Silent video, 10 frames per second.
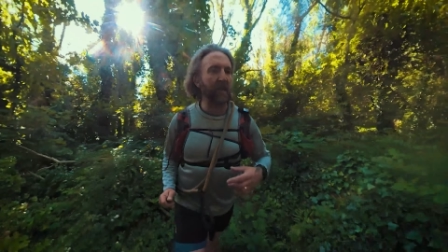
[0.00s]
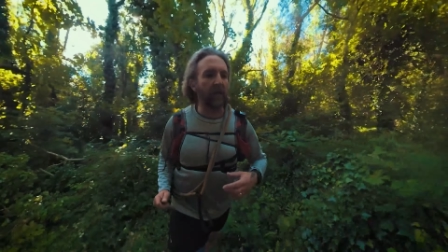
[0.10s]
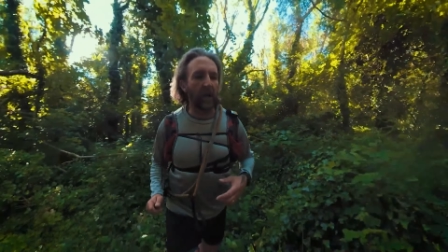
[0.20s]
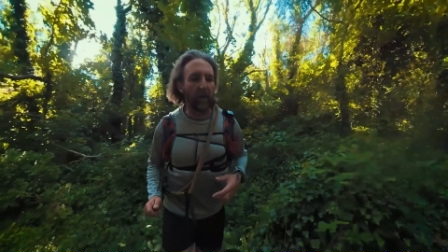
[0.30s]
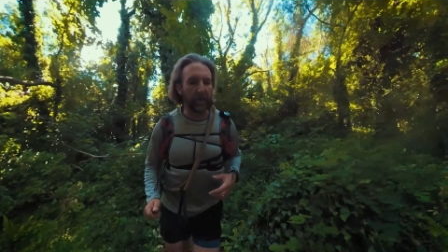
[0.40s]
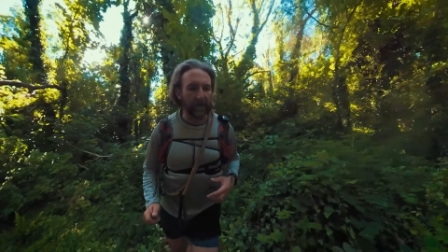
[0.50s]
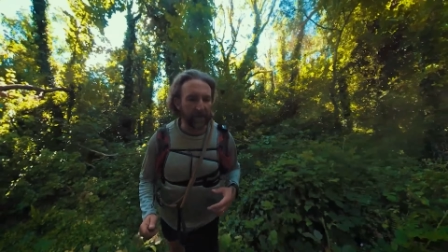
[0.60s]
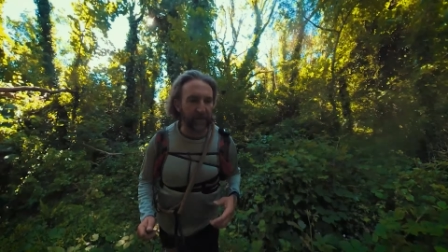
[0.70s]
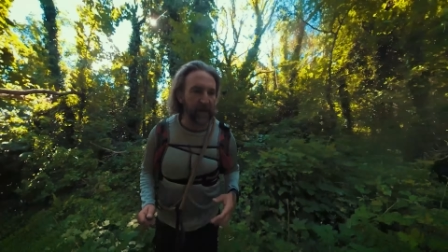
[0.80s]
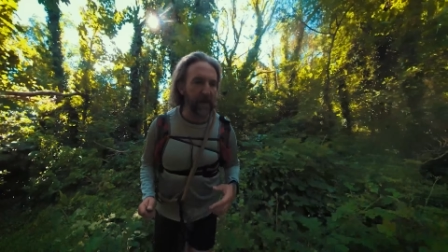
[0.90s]
hitting record on
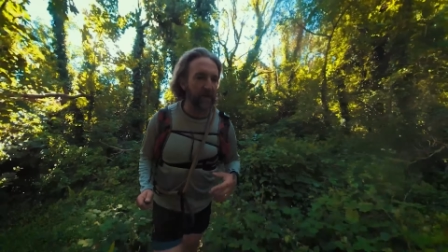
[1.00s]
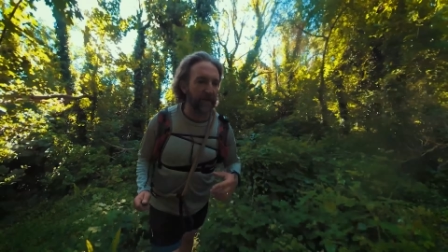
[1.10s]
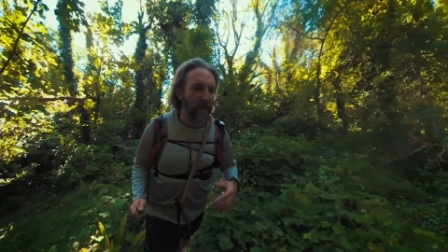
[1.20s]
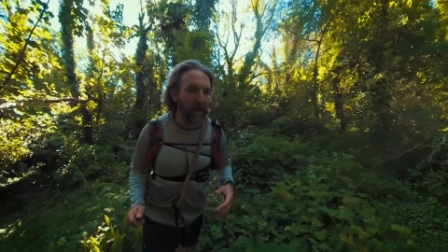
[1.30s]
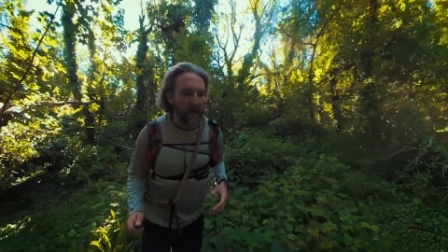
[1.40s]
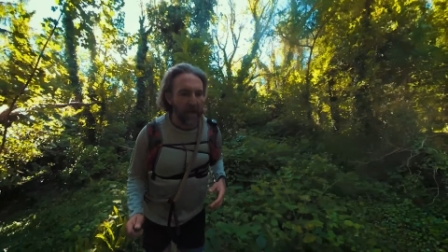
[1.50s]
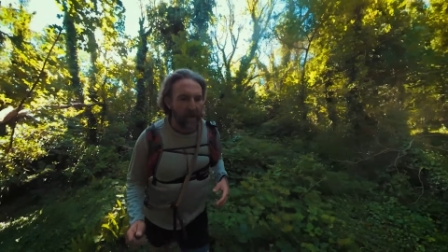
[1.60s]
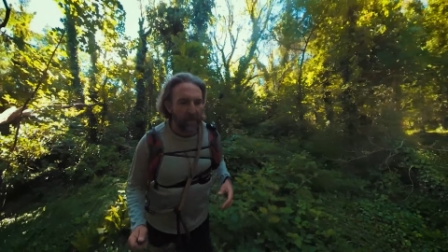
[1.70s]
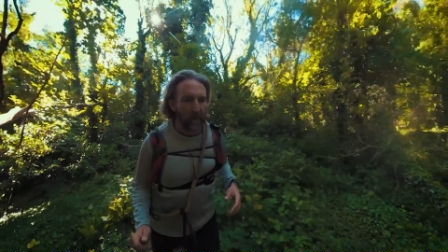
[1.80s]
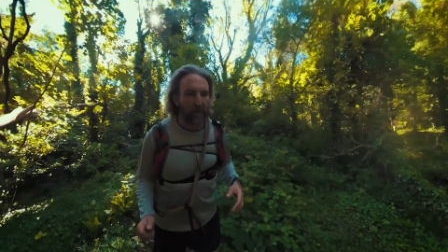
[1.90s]
these videos
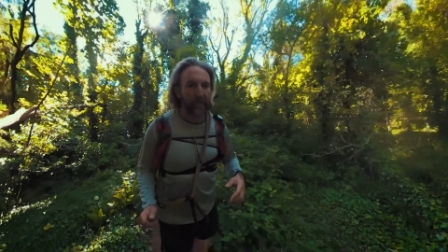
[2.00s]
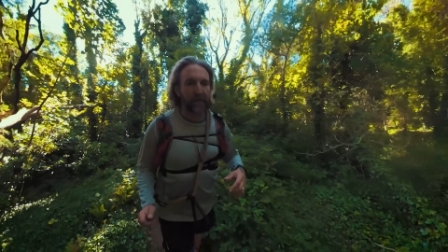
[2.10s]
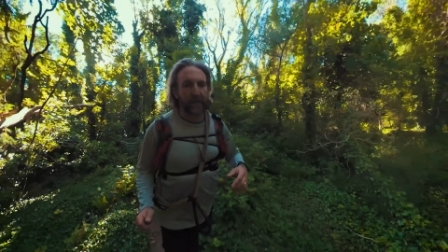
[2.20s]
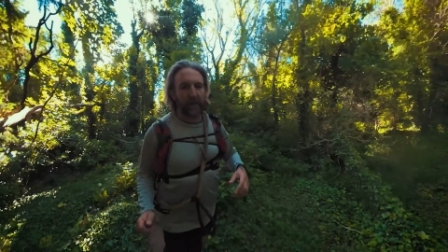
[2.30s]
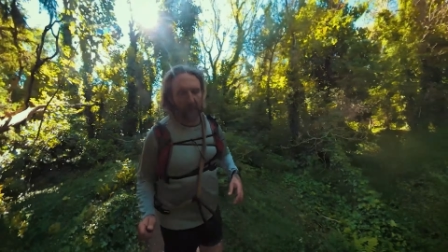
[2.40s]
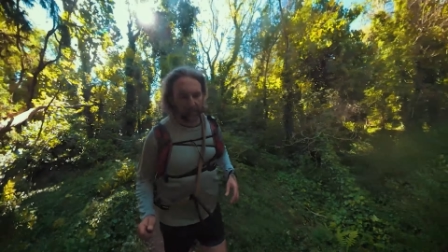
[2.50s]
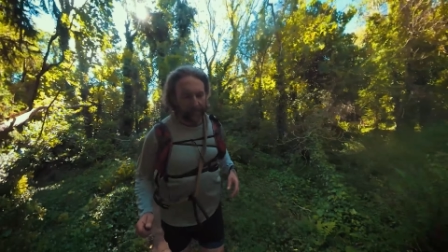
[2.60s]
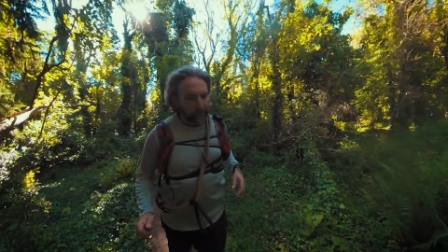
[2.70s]
more often than not.